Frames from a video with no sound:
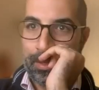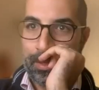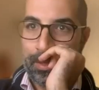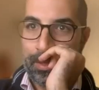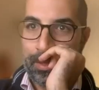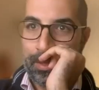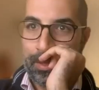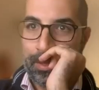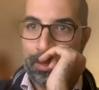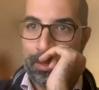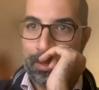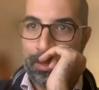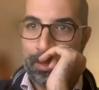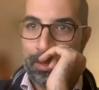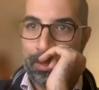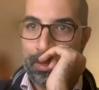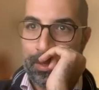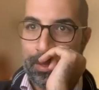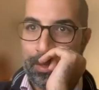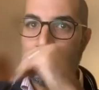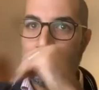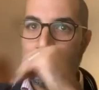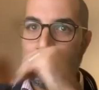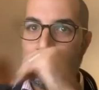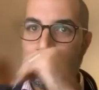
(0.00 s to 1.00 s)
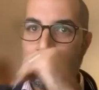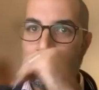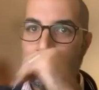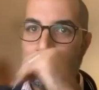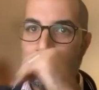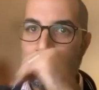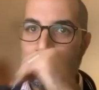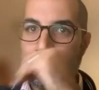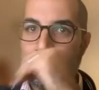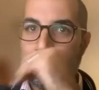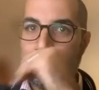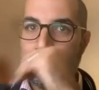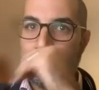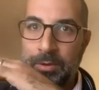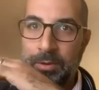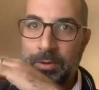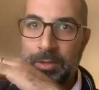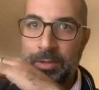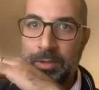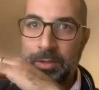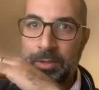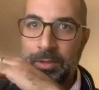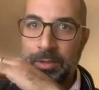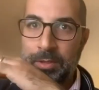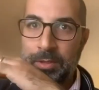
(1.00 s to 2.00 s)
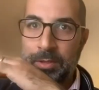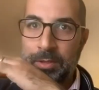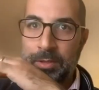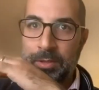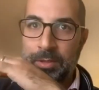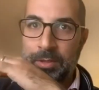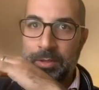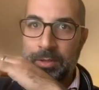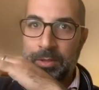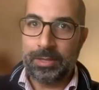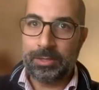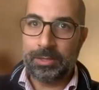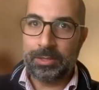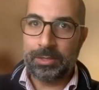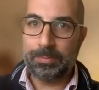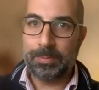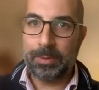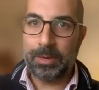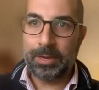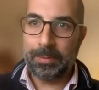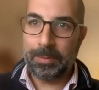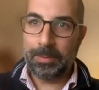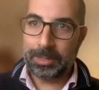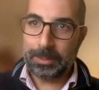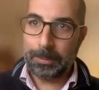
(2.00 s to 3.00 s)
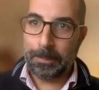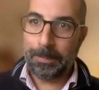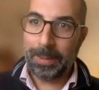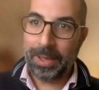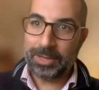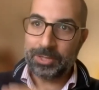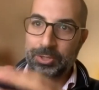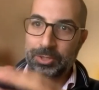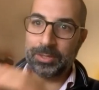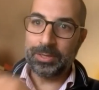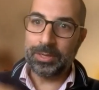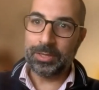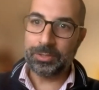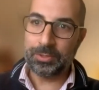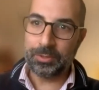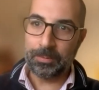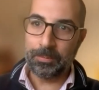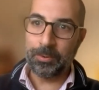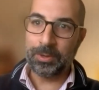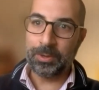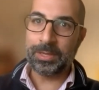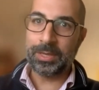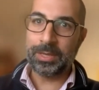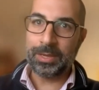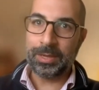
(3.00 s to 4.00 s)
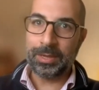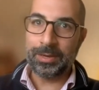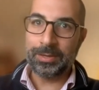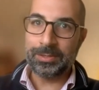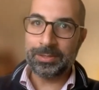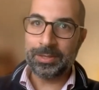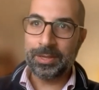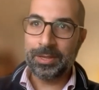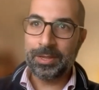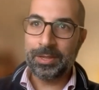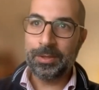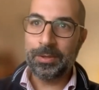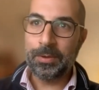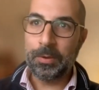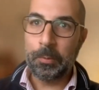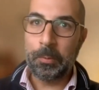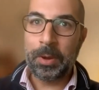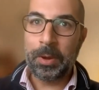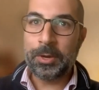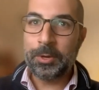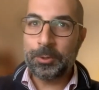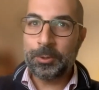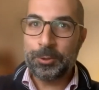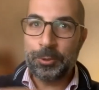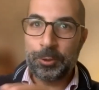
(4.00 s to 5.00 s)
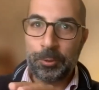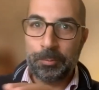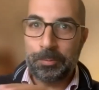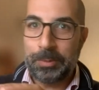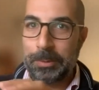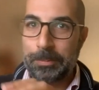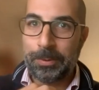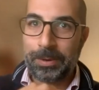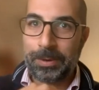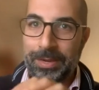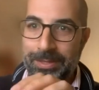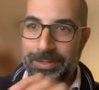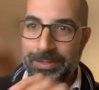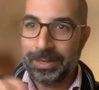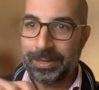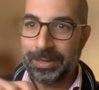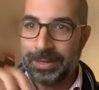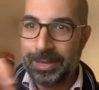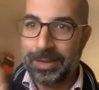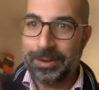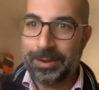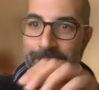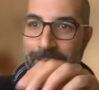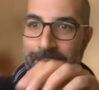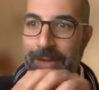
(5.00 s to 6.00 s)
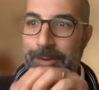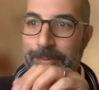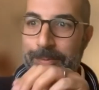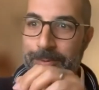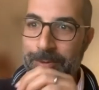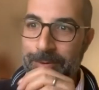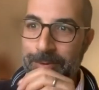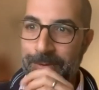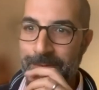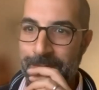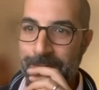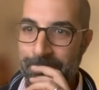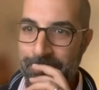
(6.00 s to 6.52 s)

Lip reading: because of your rank or this. It's really about the passion that you're bringing and one or two people that can kind of help you.